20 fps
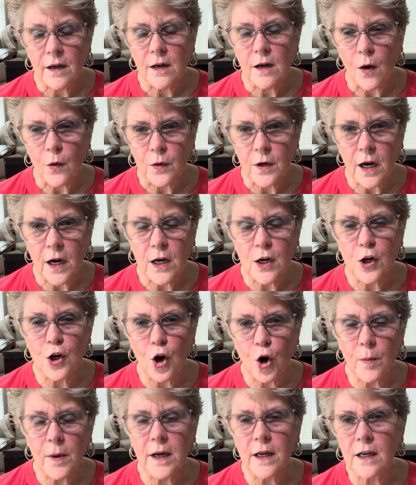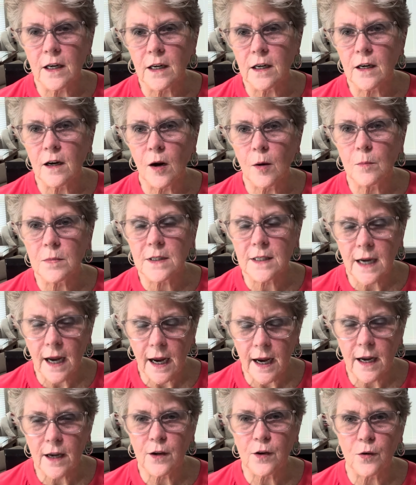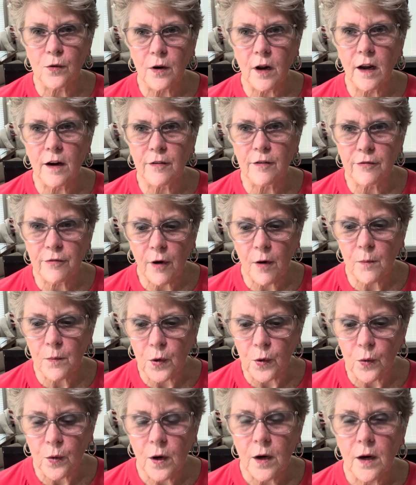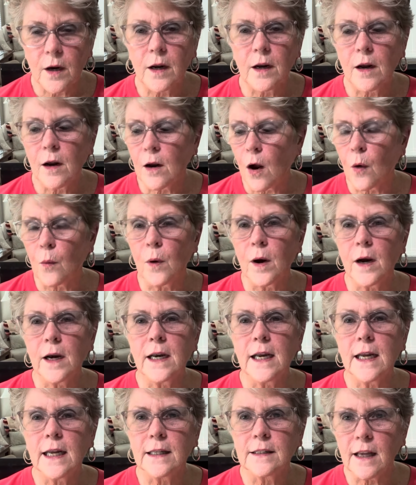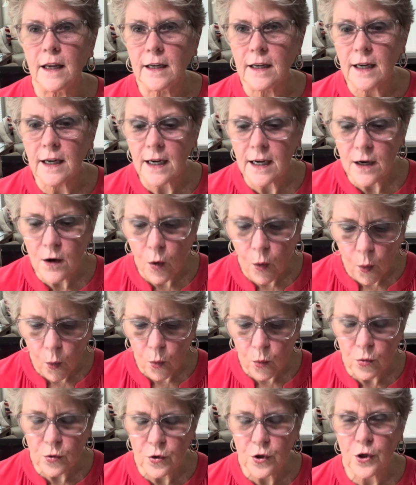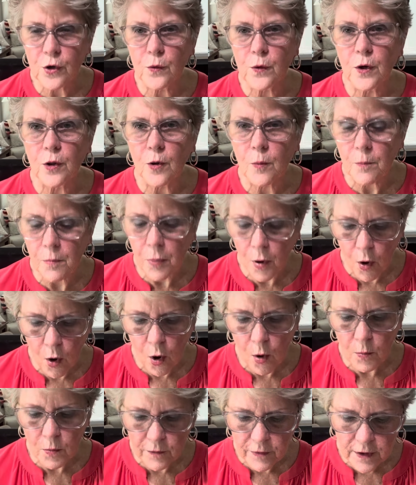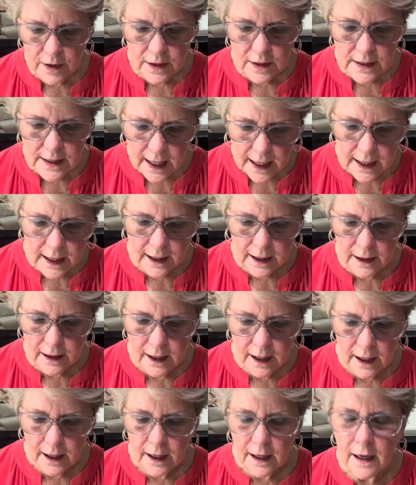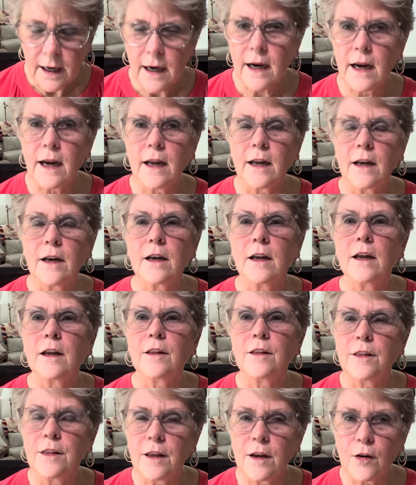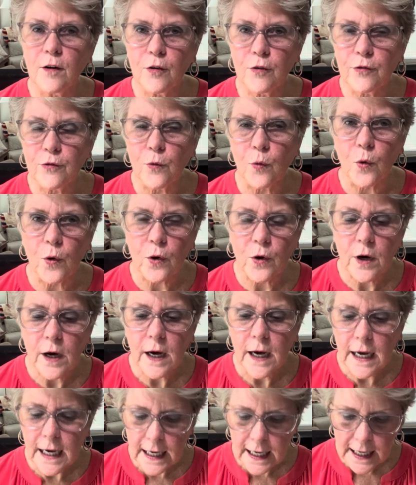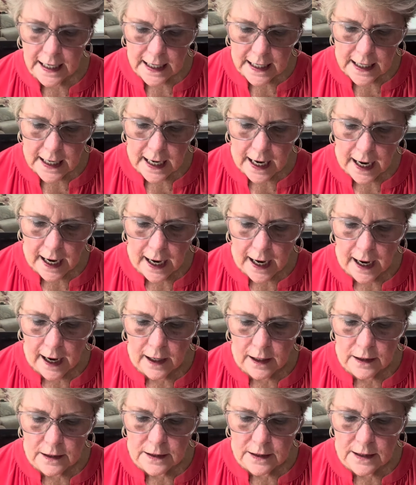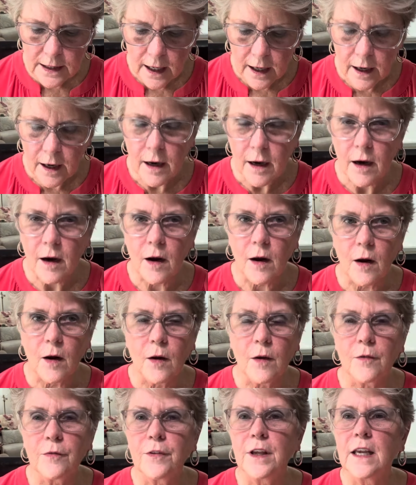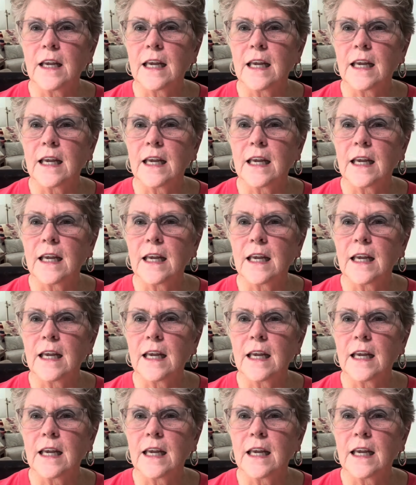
Okay, nobody can come take your life from you. All right, it's like he holds you in the palm of his hand. And therefore, he has the